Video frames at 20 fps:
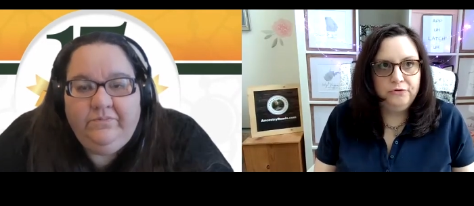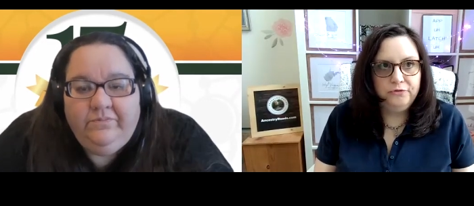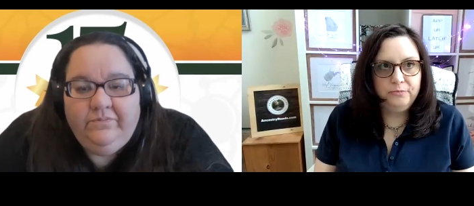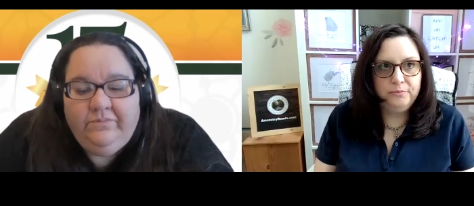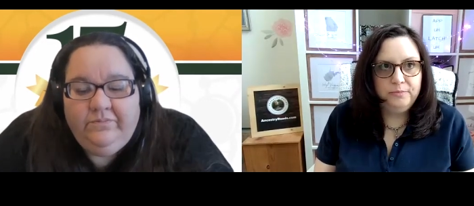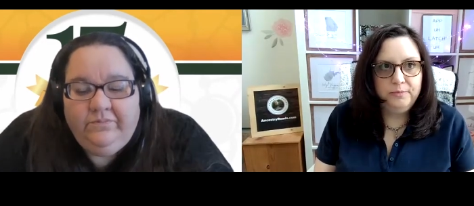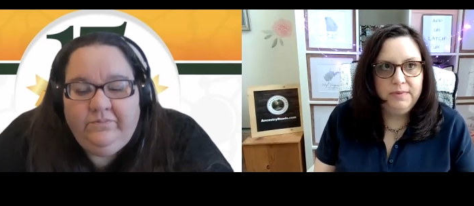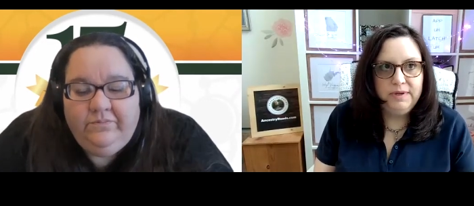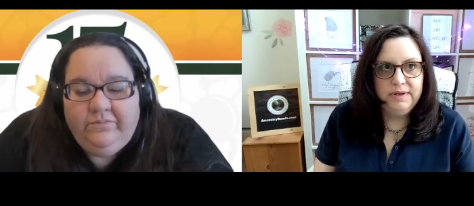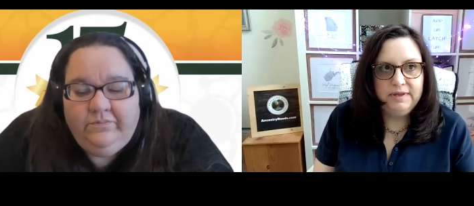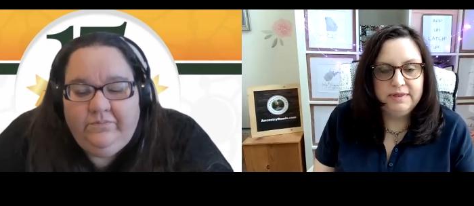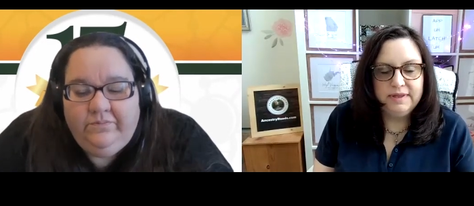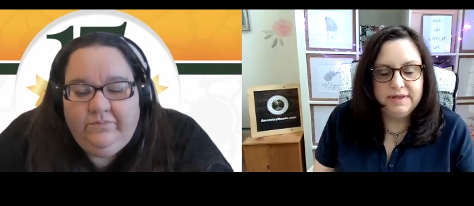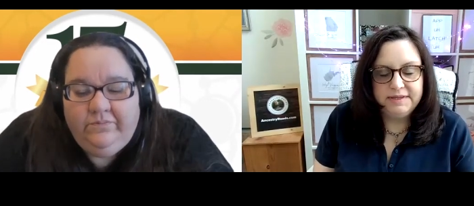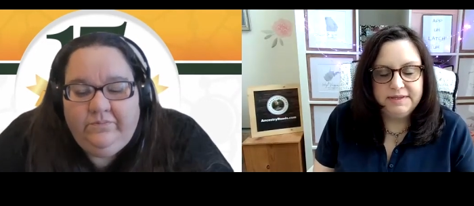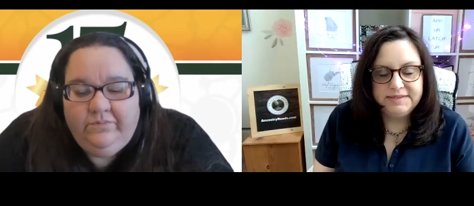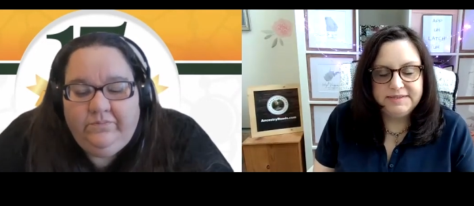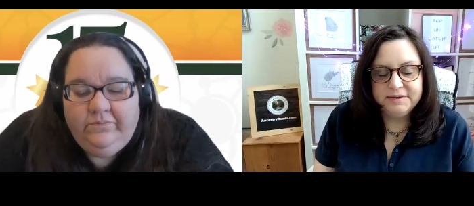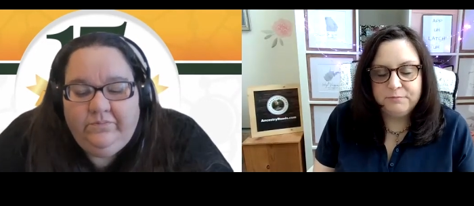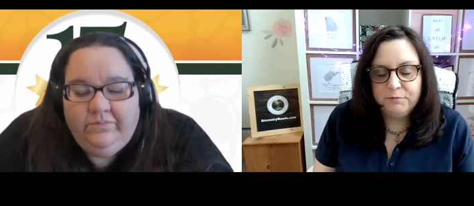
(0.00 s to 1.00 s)
Speaker 1: to me
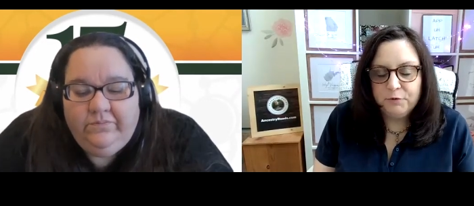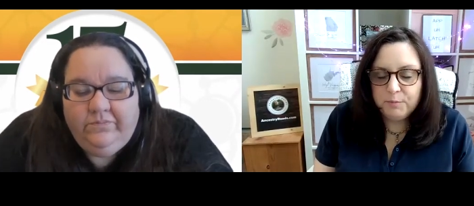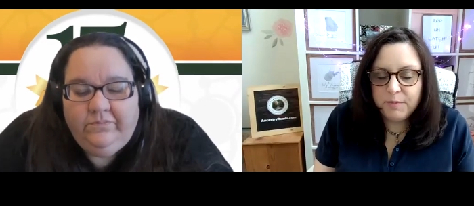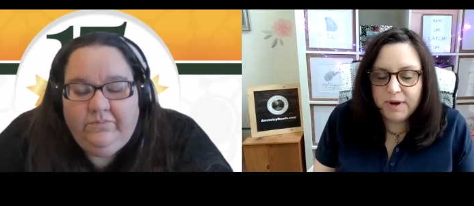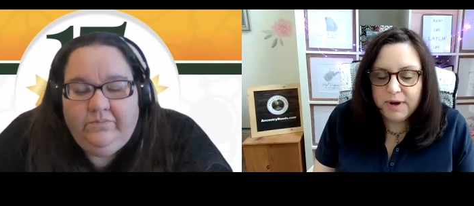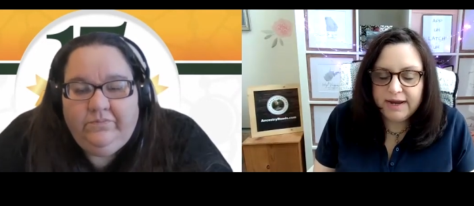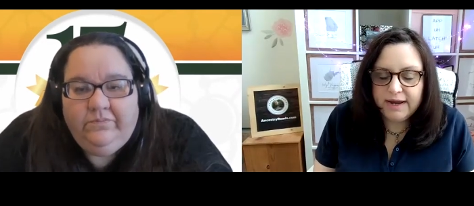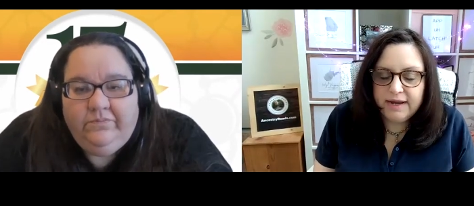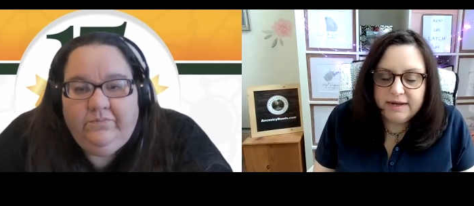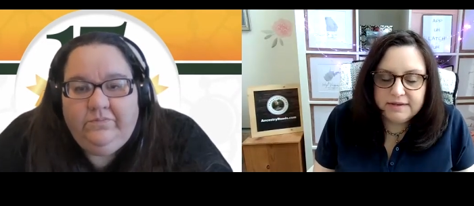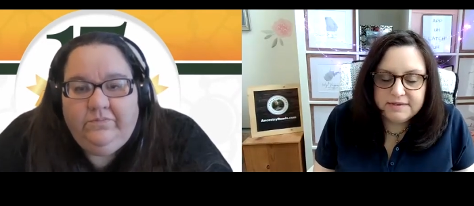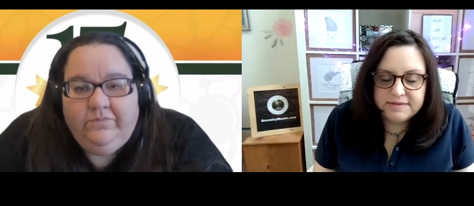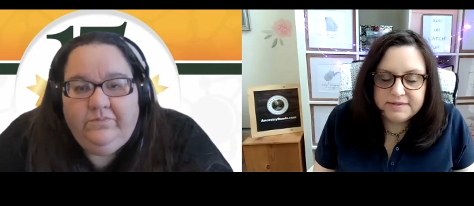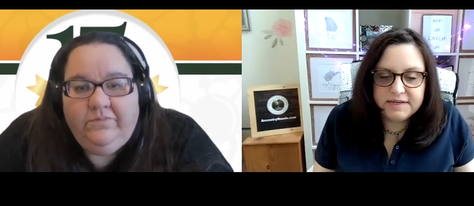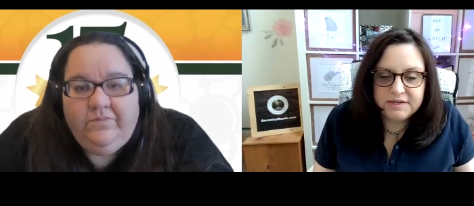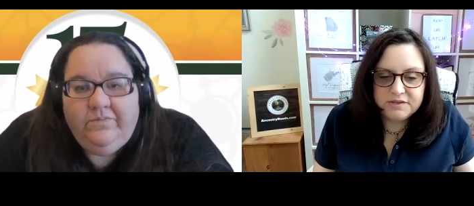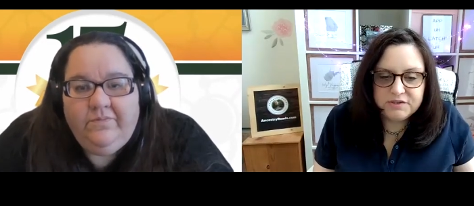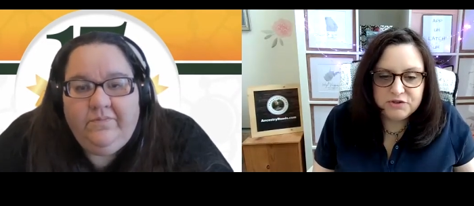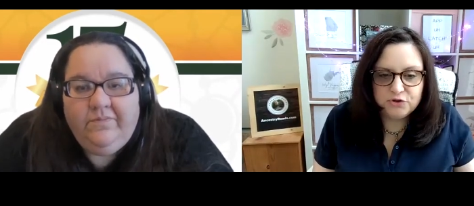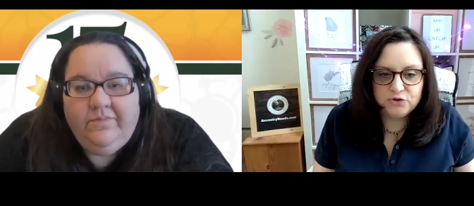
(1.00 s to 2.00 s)
that some of my
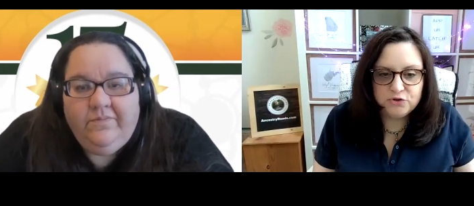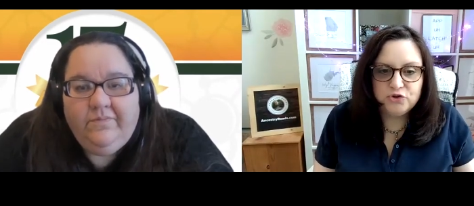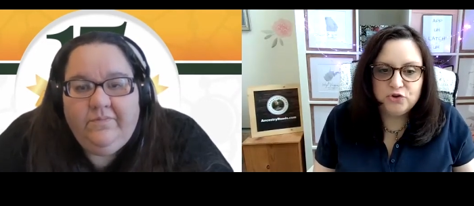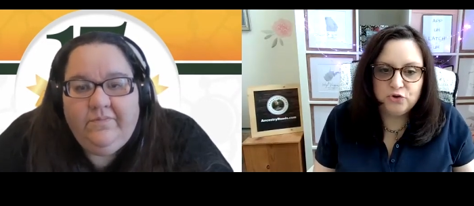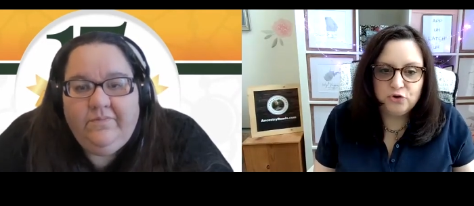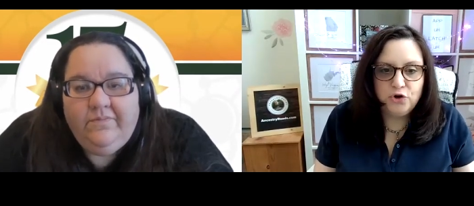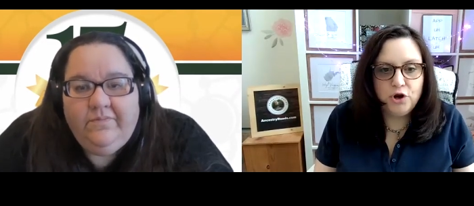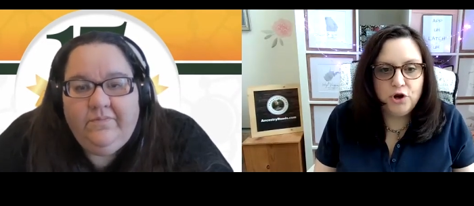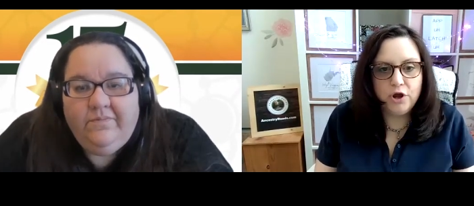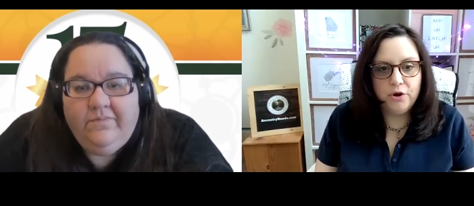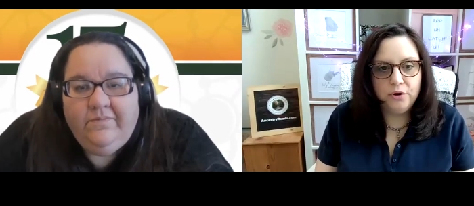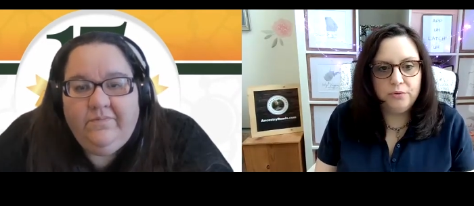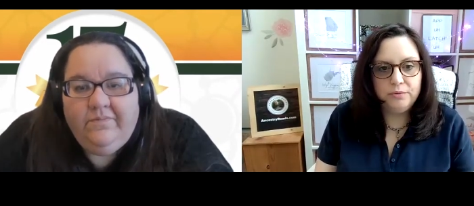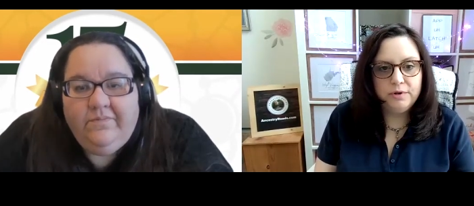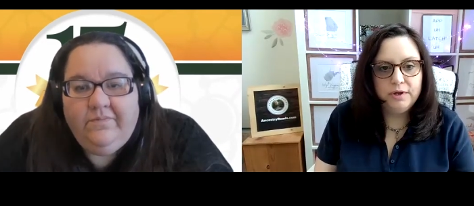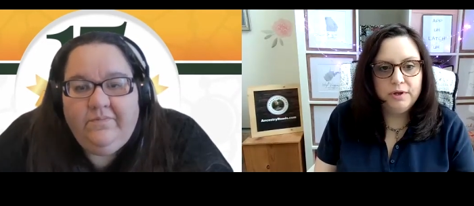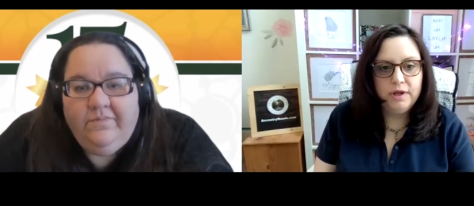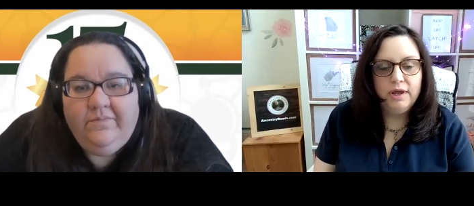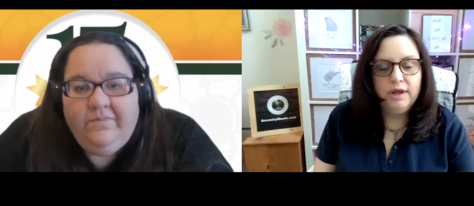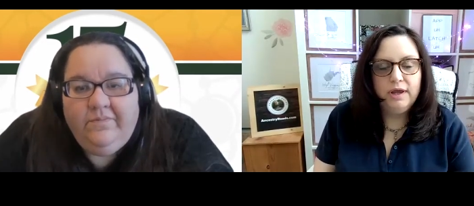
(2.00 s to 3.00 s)
ancestors are
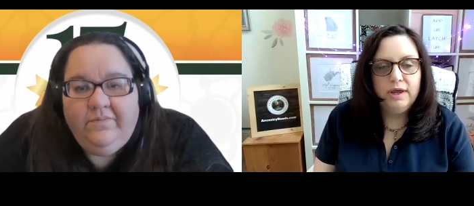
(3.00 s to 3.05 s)
known